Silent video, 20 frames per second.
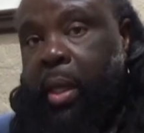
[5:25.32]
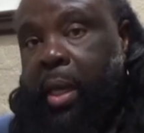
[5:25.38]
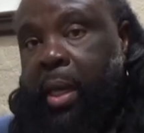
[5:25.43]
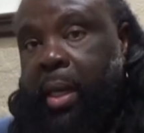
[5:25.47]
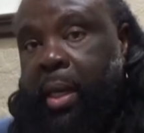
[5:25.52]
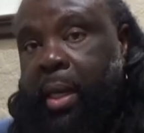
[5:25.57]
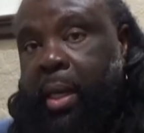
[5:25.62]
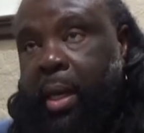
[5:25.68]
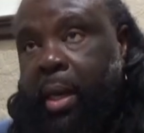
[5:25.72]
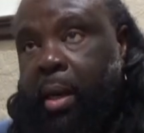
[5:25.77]

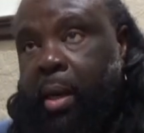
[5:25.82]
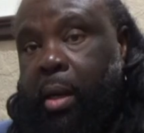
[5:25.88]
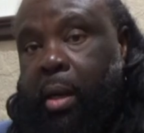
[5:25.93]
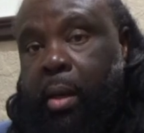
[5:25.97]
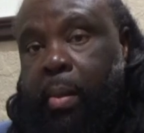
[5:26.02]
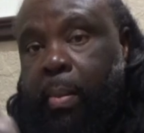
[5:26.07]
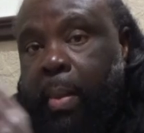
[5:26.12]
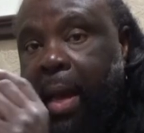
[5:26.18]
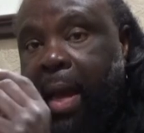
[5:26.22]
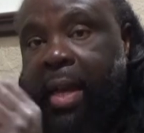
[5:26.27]
and
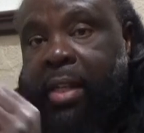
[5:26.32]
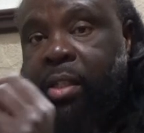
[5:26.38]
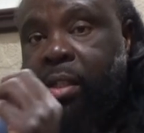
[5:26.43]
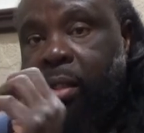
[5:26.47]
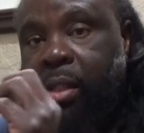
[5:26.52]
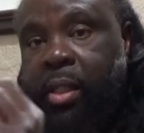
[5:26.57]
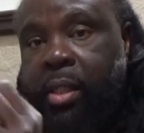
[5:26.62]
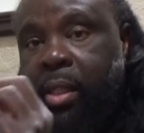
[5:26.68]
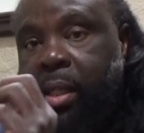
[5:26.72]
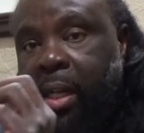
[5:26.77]
um,
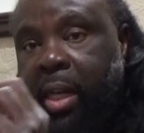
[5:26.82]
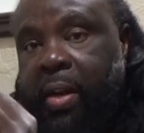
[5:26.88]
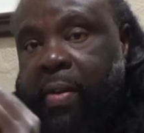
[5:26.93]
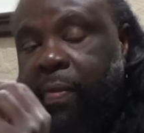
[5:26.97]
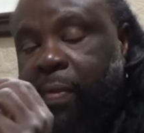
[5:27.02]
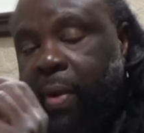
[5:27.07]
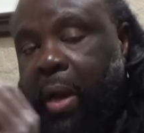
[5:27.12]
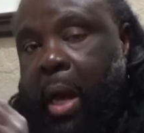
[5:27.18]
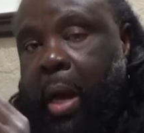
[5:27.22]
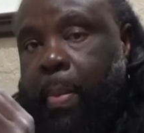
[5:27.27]
actually just let it
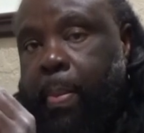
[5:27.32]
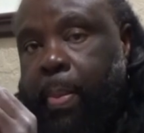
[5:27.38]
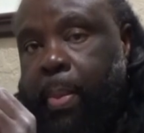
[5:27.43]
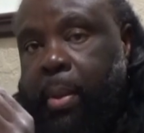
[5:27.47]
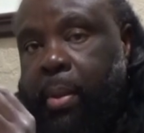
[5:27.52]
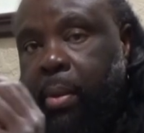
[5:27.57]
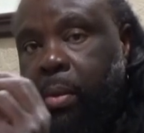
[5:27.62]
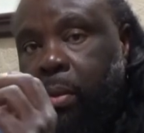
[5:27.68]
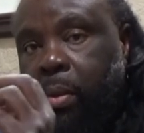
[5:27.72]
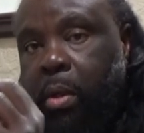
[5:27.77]
flop,
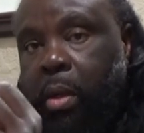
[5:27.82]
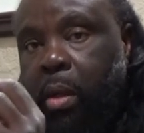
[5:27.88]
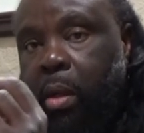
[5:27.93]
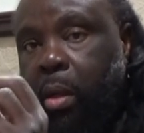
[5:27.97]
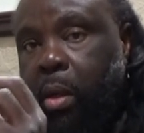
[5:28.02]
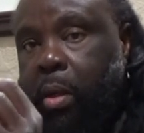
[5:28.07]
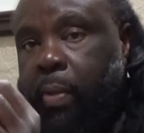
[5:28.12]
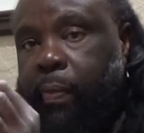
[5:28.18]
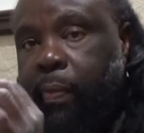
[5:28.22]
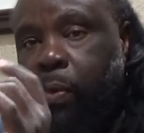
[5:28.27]
you know,
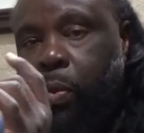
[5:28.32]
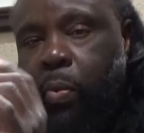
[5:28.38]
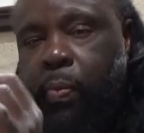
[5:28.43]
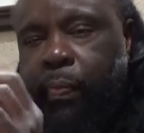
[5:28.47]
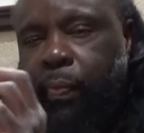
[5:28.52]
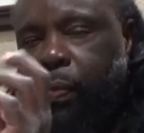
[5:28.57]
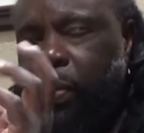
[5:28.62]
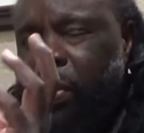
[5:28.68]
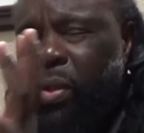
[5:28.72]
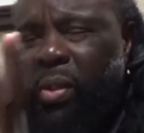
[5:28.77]
a
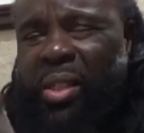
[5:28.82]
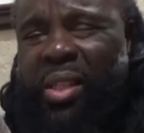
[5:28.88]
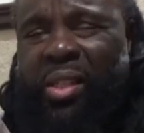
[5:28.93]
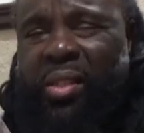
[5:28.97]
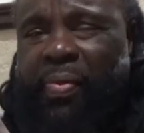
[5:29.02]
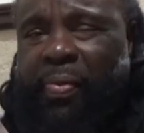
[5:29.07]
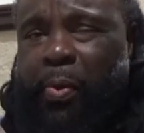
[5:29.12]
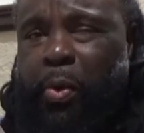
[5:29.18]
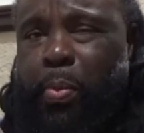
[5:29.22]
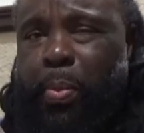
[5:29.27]
few, just
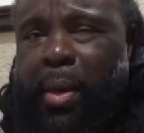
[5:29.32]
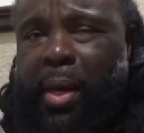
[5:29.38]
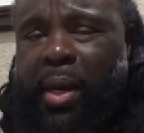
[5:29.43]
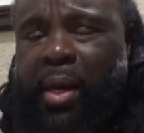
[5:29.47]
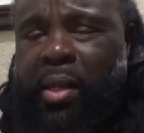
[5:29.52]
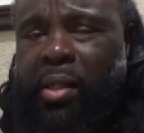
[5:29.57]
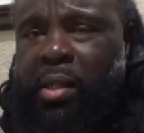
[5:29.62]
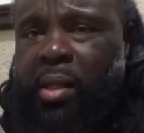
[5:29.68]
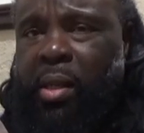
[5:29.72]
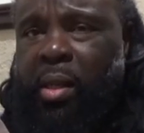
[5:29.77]
a few
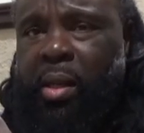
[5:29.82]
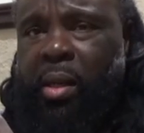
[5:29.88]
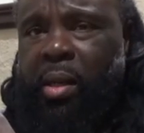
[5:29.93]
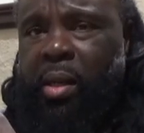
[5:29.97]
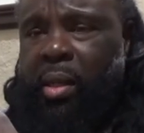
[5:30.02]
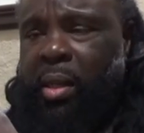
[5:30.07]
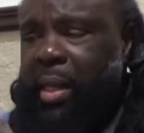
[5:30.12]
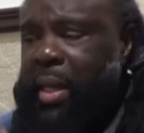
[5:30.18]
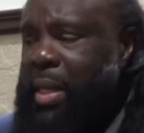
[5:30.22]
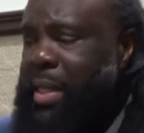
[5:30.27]
minutes.
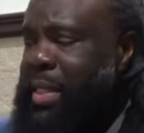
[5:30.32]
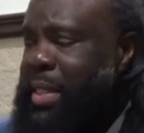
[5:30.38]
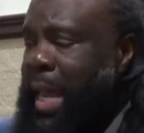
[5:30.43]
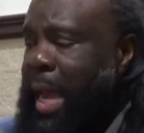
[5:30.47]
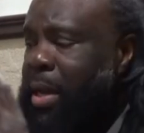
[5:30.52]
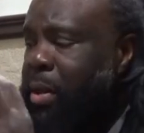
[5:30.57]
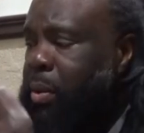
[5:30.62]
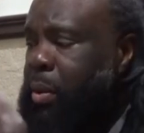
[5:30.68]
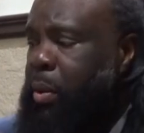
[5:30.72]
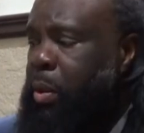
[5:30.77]
Let it
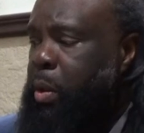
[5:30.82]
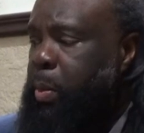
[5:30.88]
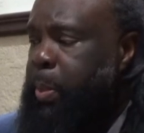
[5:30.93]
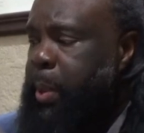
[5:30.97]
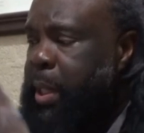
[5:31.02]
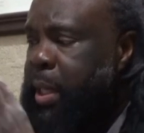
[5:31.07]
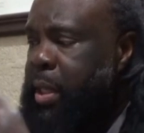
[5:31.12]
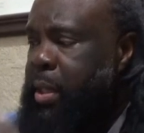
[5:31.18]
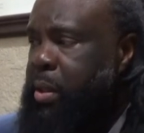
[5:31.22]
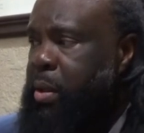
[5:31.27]
cycle a little
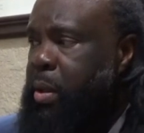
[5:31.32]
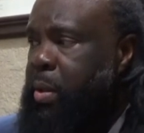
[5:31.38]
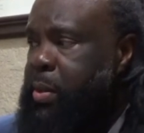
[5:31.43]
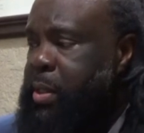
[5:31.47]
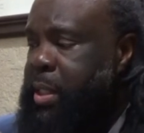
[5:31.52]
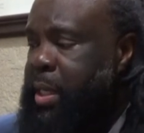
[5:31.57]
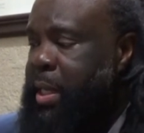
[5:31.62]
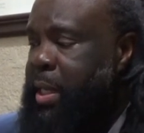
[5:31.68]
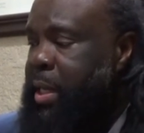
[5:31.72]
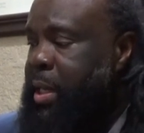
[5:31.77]
bit, you know
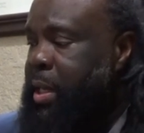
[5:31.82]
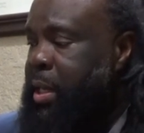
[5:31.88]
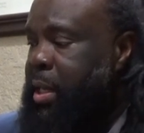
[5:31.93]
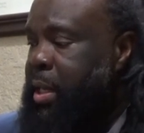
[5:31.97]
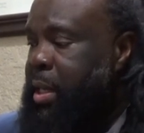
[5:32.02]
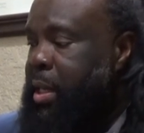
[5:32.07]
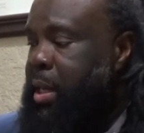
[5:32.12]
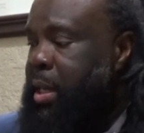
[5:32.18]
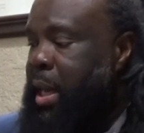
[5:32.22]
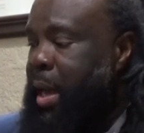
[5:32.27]
what I'm saying?
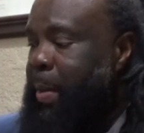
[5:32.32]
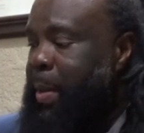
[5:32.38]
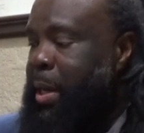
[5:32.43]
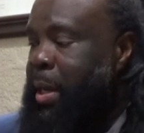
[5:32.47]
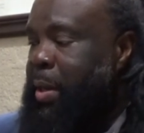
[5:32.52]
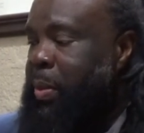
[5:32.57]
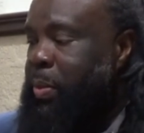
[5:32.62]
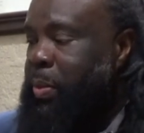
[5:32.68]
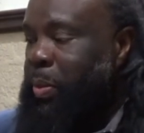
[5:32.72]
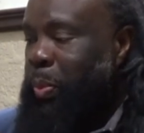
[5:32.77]
I
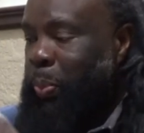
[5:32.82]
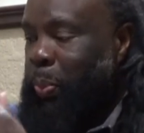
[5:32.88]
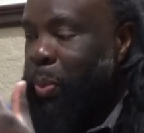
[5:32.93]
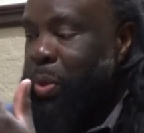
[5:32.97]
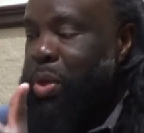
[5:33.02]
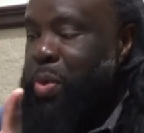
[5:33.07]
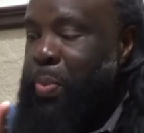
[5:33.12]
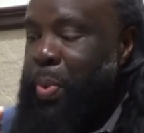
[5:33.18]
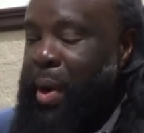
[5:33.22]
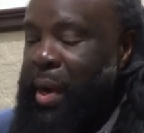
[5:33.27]
mean, when
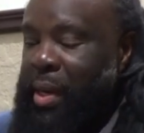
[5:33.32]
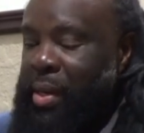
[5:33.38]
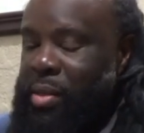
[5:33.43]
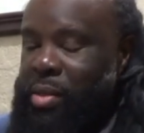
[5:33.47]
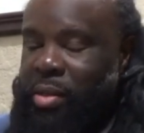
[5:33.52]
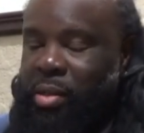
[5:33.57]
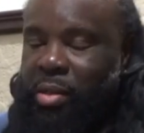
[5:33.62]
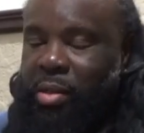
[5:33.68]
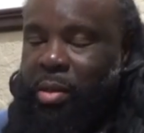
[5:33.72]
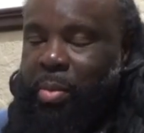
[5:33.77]
you're breaking a
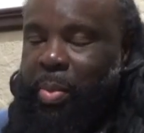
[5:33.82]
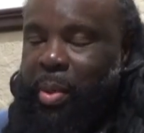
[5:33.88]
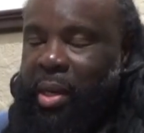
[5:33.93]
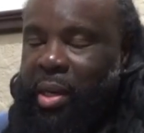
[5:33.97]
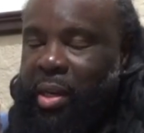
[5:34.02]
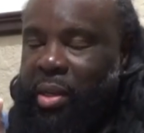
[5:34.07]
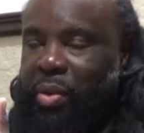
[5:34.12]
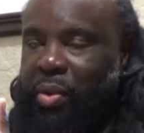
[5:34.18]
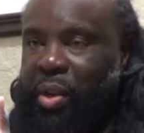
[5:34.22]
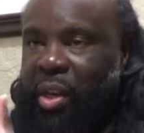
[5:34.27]
sub
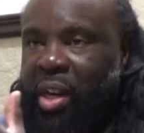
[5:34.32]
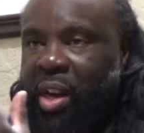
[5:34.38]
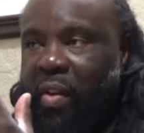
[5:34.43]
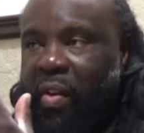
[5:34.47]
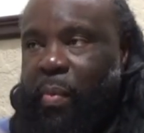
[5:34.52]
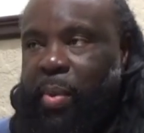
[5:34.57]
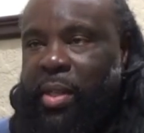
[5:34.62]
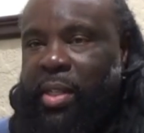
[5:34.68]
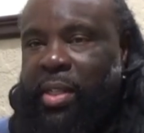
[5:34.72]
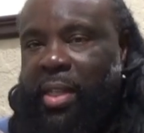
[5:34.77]
in, you can
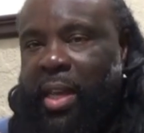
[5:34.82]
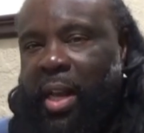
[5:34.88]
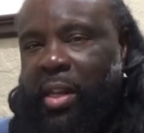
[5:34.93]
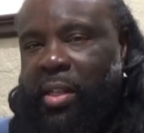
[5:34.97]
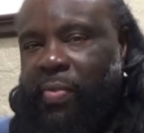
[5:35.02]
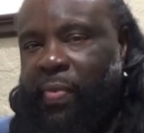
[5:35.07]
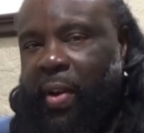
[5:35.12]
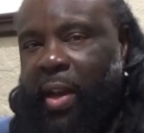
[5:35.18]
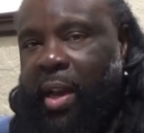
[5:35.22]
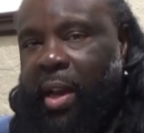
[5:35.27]
never be
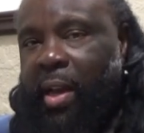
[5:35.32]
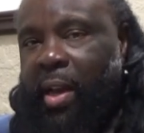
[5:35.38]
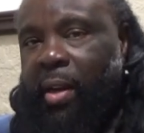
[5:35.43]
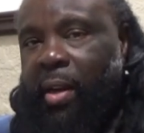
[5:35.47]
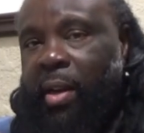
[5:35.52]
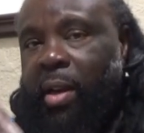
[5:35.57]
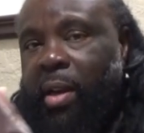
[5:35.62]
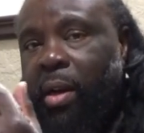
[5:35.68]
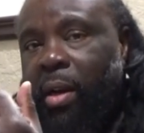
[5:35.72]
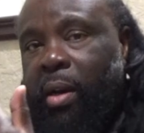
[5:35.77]
satisfied
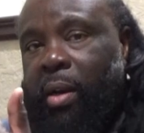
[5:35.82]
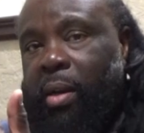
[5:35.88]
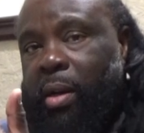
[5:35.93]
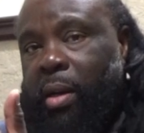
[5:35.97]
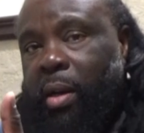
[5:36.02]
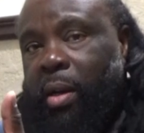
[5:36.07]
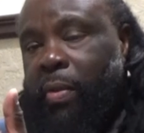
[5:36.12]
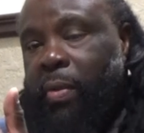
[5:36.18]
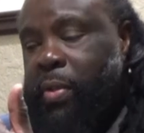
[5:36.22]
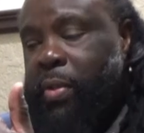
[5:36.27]

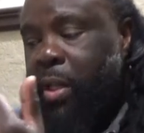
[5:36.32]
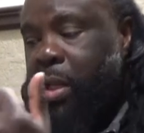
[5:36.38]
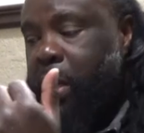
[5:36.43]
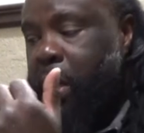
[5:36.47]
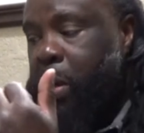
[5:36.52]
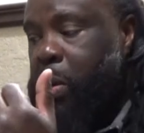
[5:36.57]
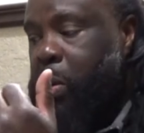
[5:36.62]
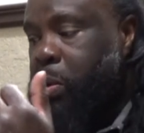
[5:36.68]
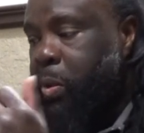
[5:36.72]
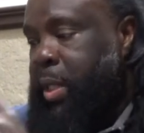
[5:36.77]
enough to
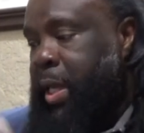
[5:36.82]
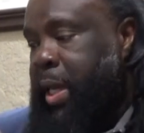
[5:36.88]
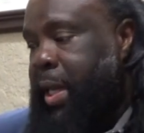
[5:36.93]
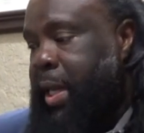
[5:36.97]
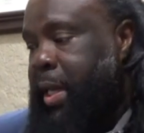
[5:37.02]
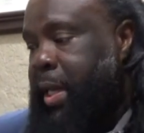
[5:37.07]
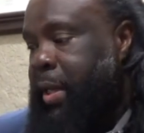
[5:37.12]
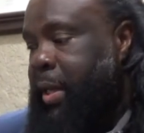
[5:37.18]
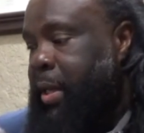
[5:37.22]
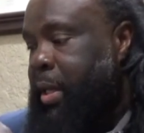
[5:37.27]
know
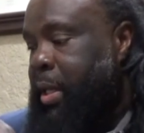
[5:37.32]
that